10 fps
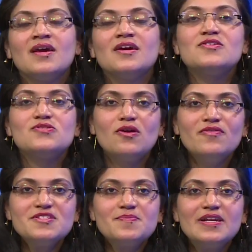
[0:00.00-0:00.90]
It is
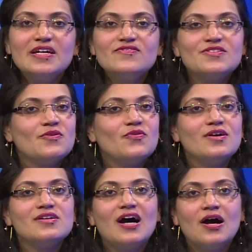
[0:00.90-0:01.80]
always believed in the
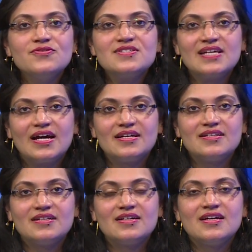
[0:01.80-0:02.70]
world outside
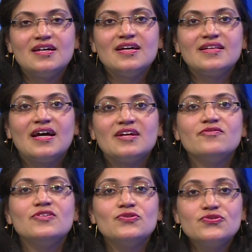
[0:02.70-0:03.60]
that
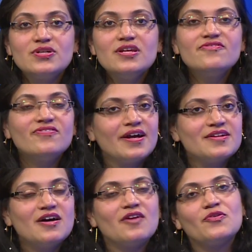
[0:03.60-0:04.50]
we usually
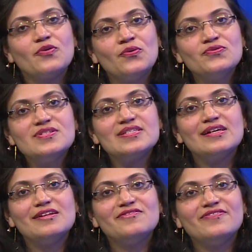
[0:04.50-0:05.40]
find our own
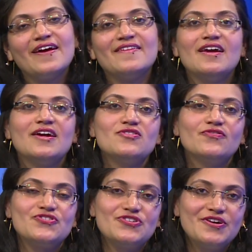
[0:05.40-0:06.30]
self at the end of
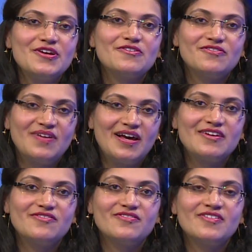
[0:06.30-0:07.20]
the journey of
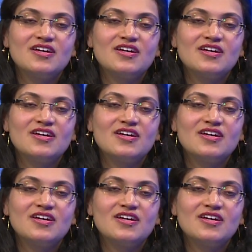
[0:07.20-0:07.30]
life.